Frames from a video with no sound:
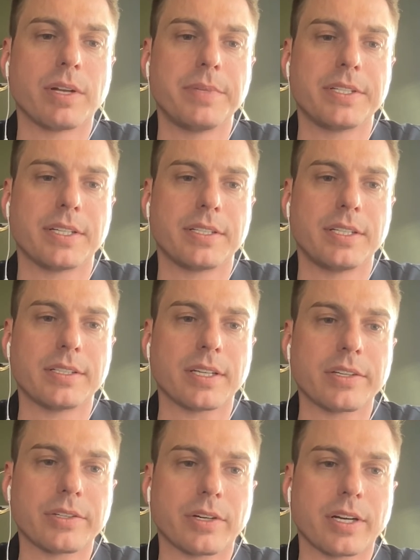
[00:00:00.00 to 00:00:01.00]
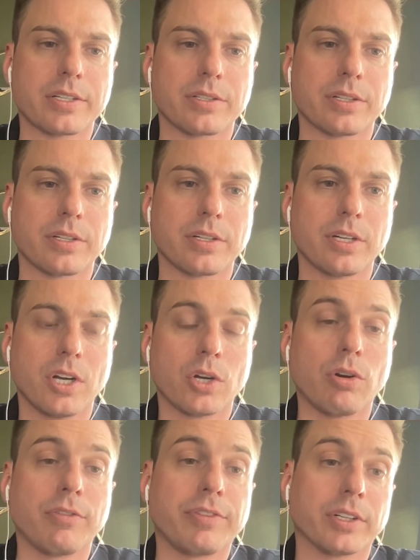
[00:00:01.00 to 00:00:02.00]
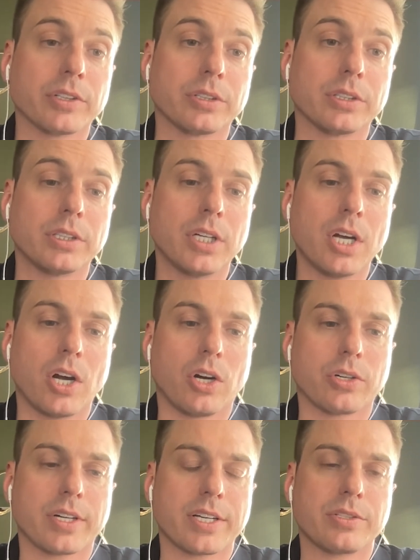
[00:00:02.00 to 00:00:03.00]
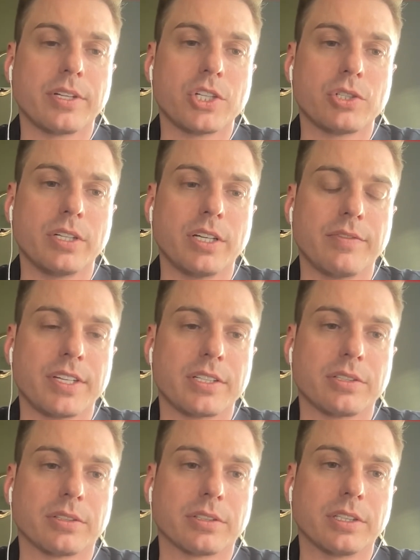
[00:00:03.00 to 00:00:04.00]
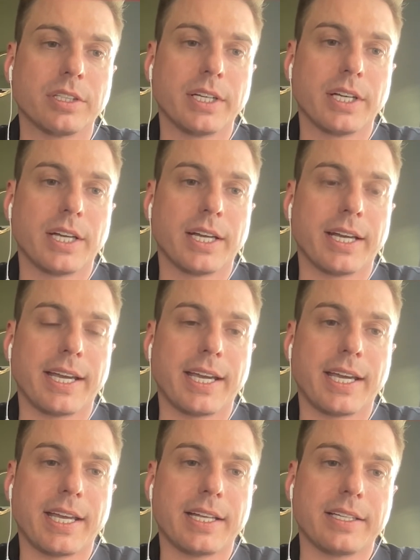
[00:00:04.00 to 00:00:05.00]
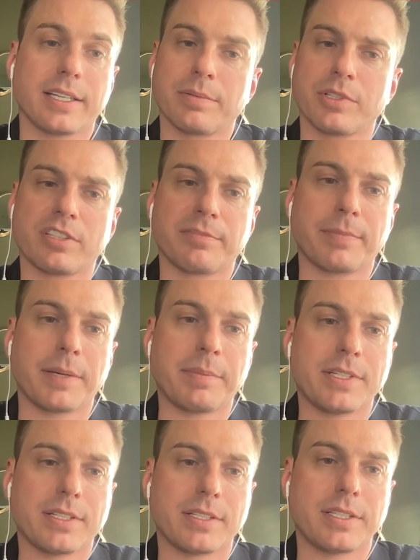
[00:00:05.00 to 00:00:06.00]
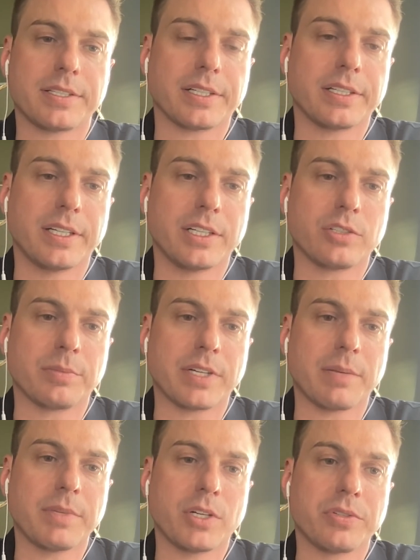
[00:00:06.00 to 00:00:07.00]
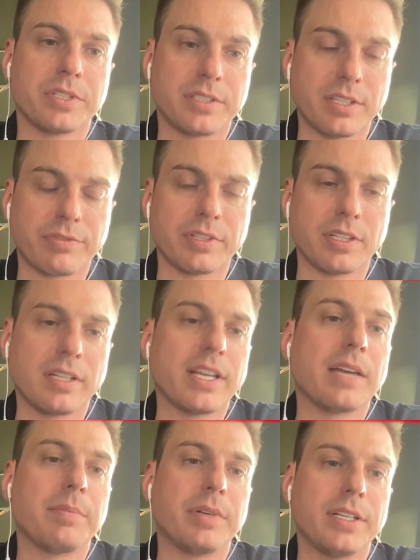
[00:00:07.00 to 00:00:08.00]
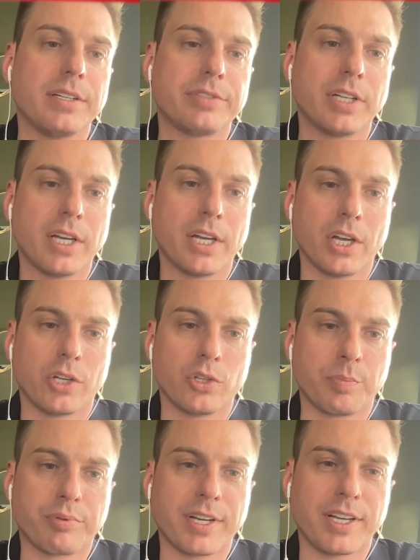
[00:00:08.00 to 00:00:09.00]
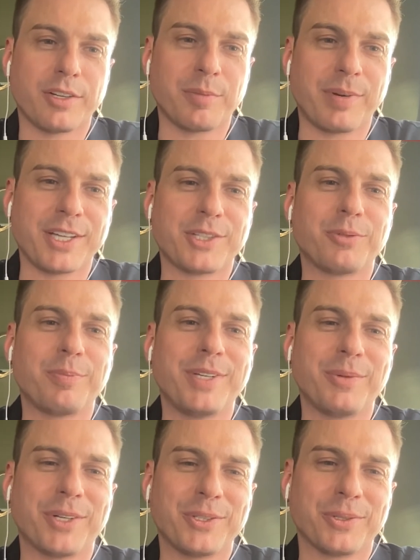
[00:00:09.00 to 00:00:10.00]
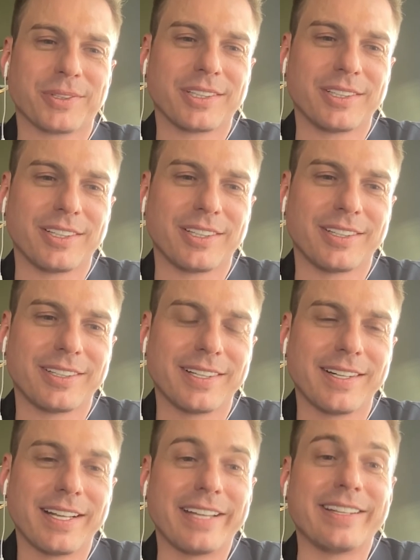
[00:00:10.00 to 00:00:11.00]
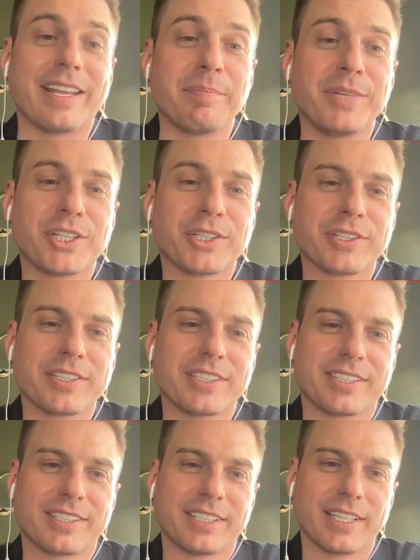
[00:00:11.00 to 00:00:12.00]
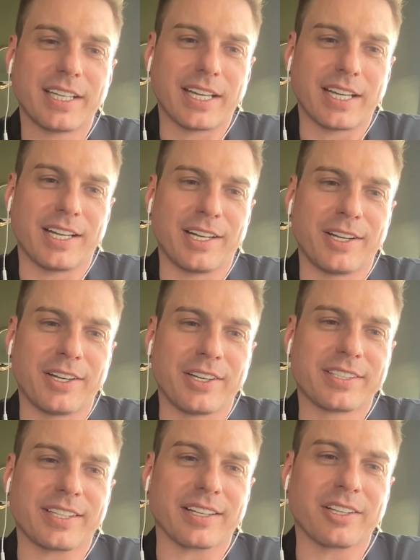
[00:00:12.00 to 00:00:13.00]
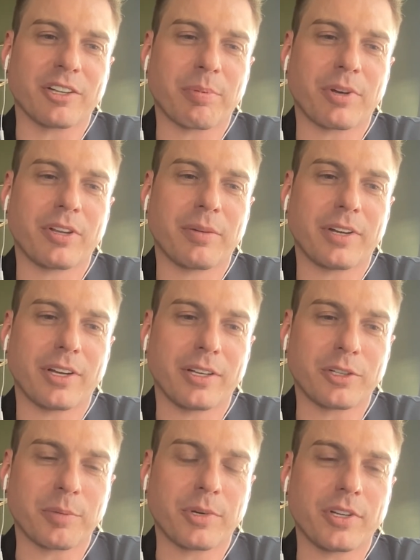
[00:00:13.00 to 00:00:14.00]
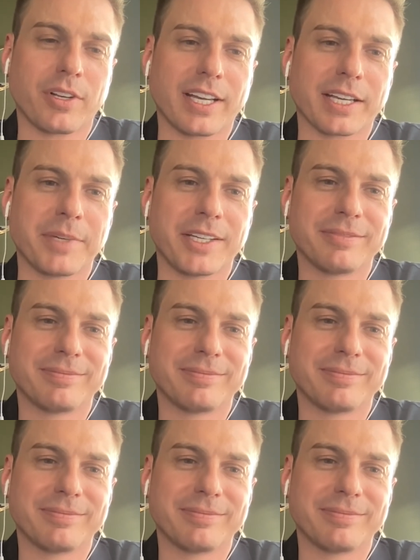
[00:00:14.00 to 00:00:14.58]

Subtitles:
businesses, either as a co-founder or as an angel investor. And yes, most of my businesses are in Romania because it's definitely, I believe, the place to be when you are an ambitious start entrepreneur like me.